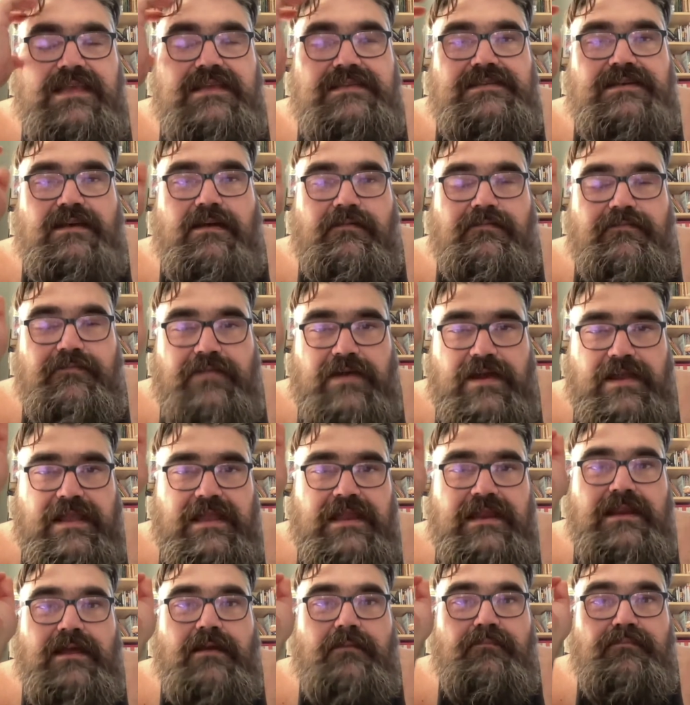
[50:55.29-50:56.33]
is a
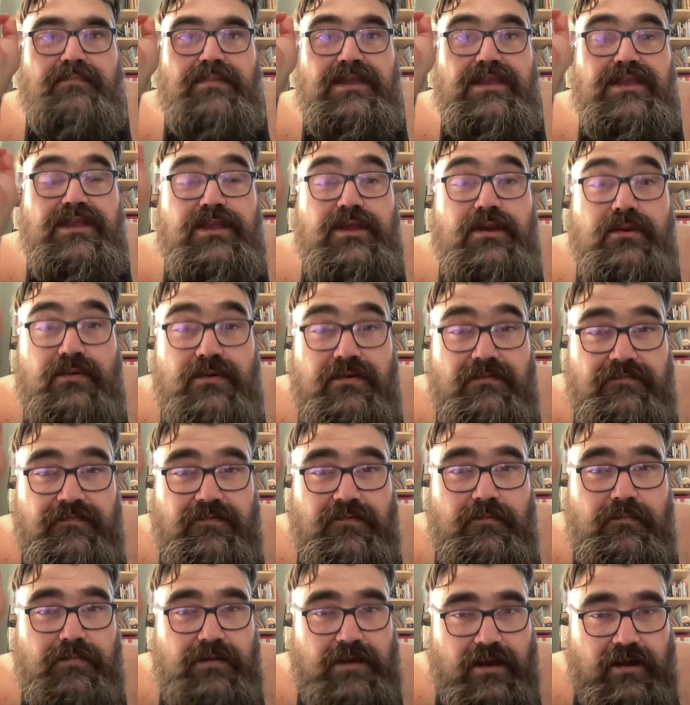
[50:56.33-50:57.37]
fucking
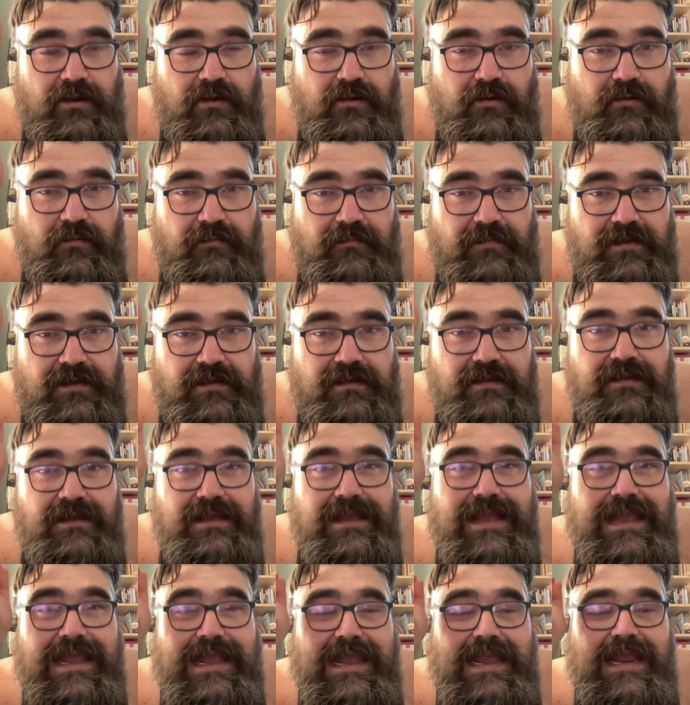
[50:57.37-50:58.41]
beautiful poem,
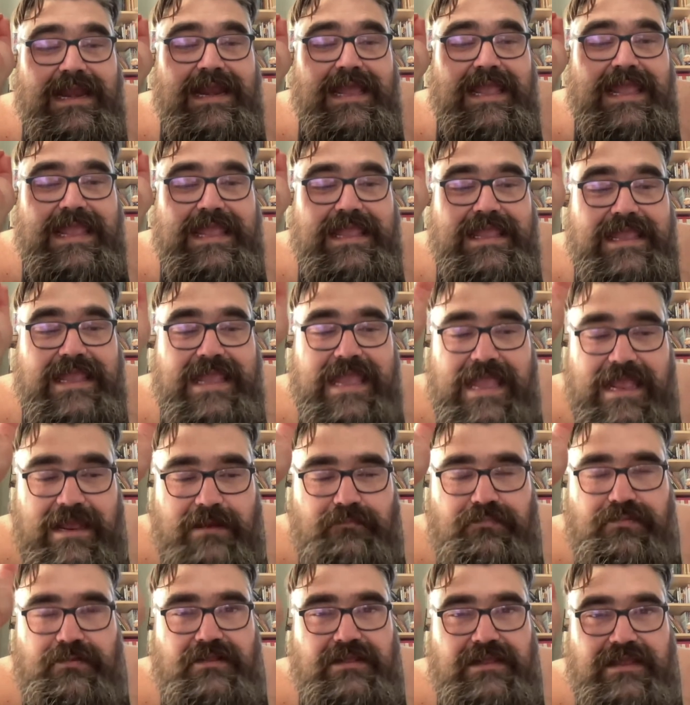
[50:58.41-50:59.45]
and I
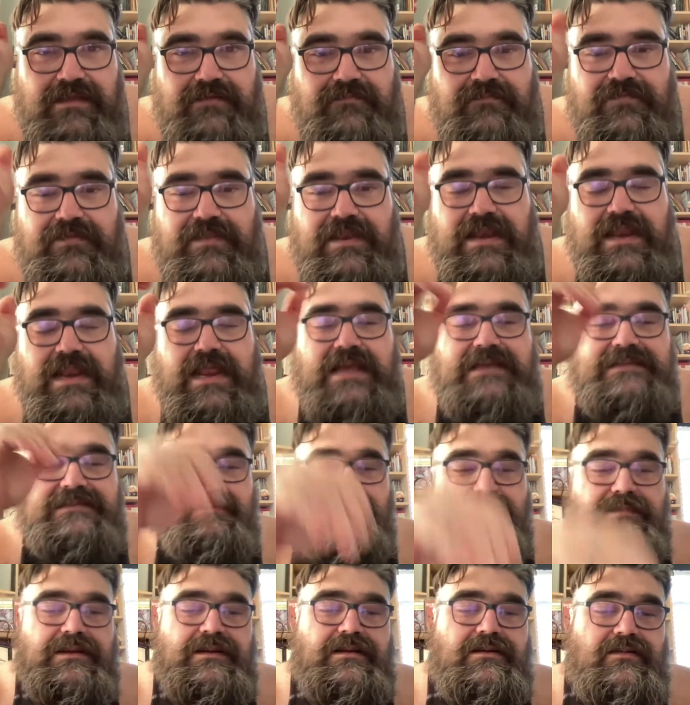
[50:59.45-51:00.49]
can't believe that it
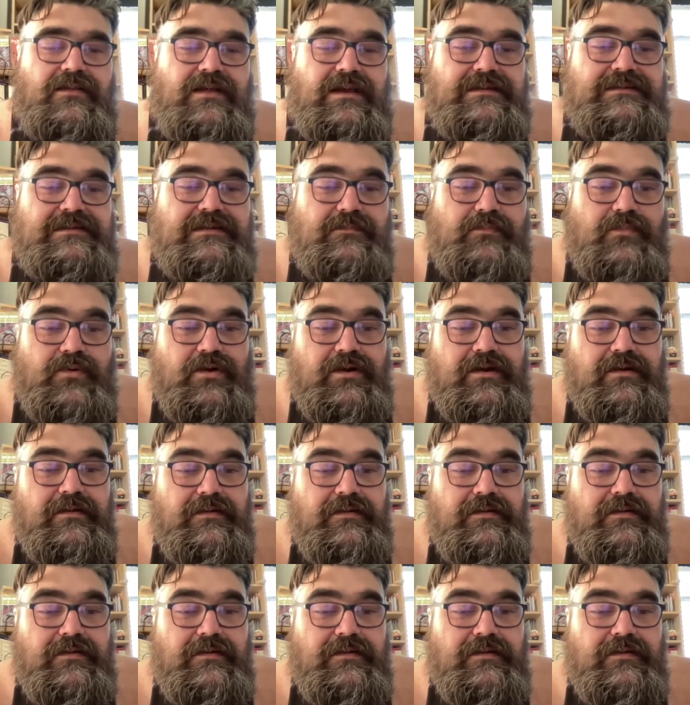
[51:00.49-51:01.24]
hasn't been collected more.